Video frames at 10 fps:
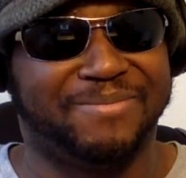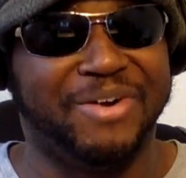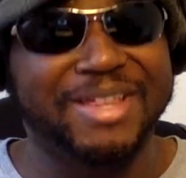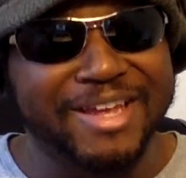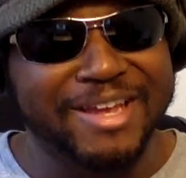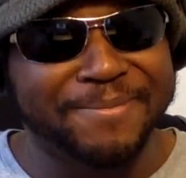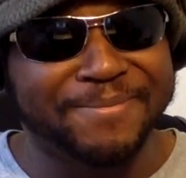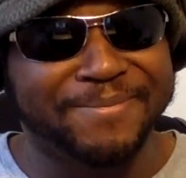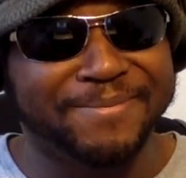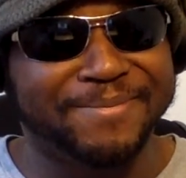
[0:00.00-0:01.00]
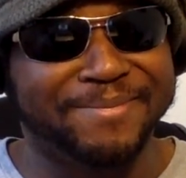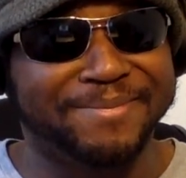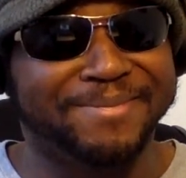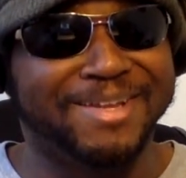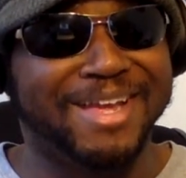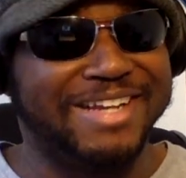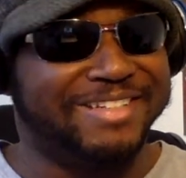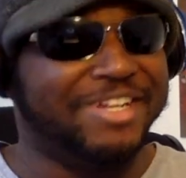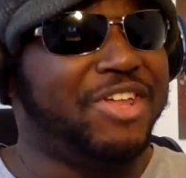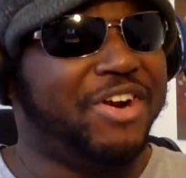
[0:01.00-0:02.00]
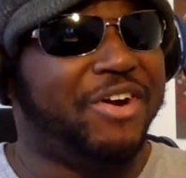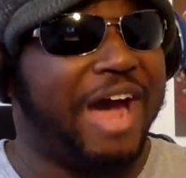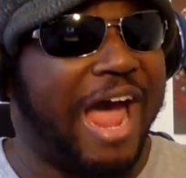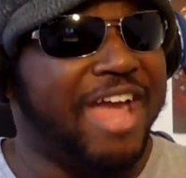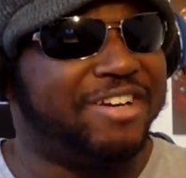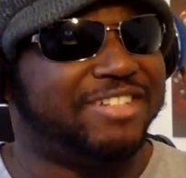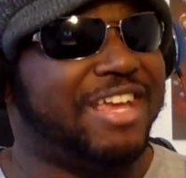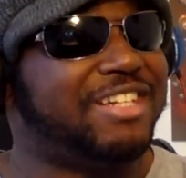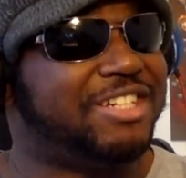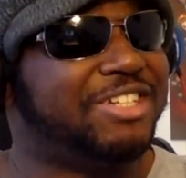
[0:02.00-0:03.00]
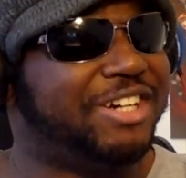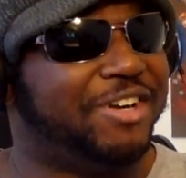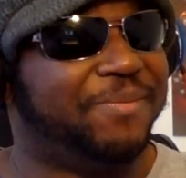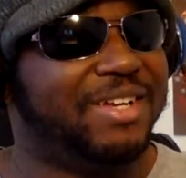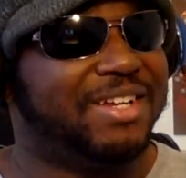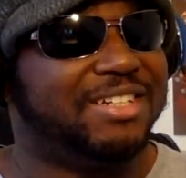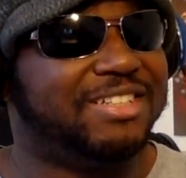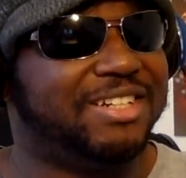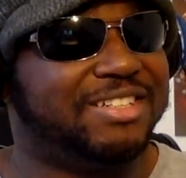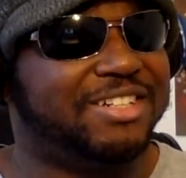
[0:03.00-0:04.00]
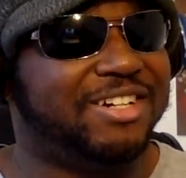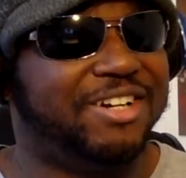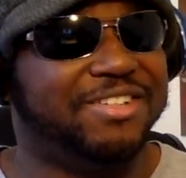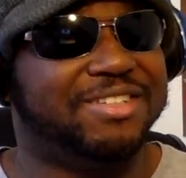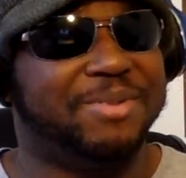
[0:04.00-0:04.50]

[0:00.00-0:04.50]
Really? Shield Hero, I understand Shield Hero. Shield Hero is